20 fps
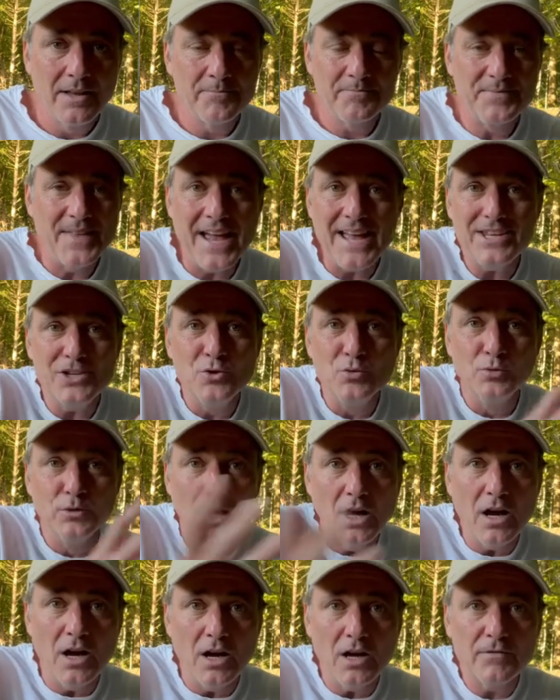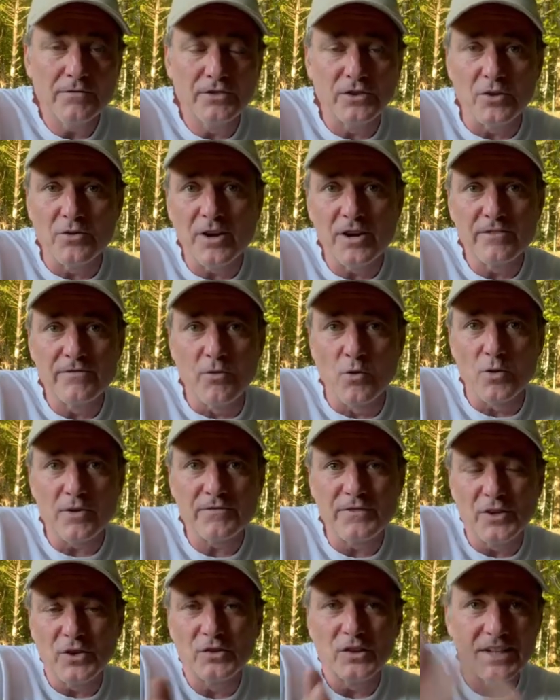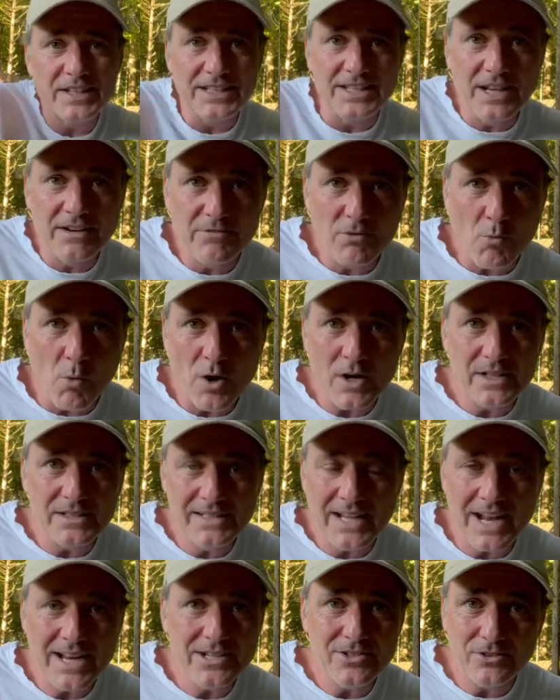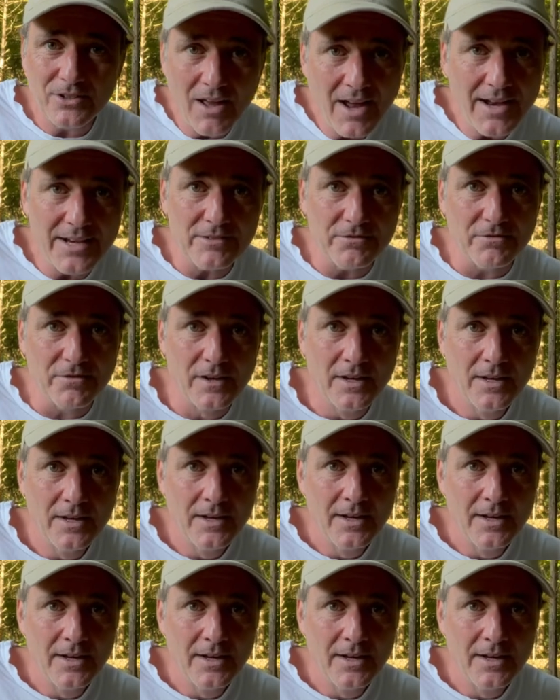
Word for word: that you love, so therefore it feels like you never work a day in your life?